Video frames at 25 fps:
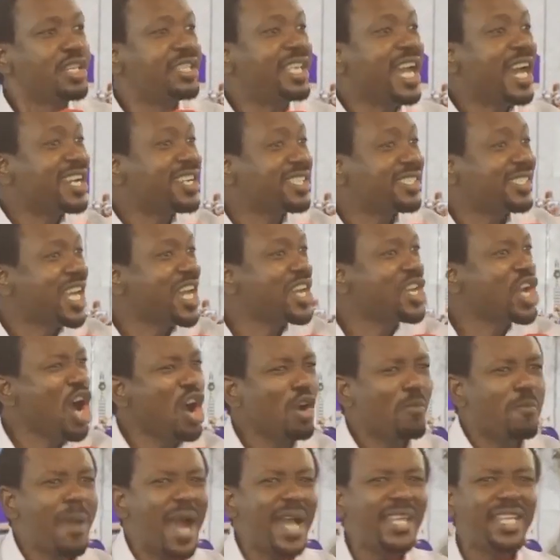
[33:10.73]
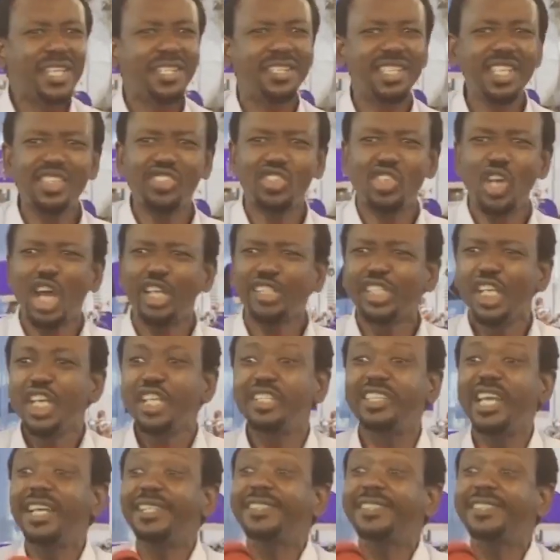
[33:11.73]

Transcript: There is a young man in this church,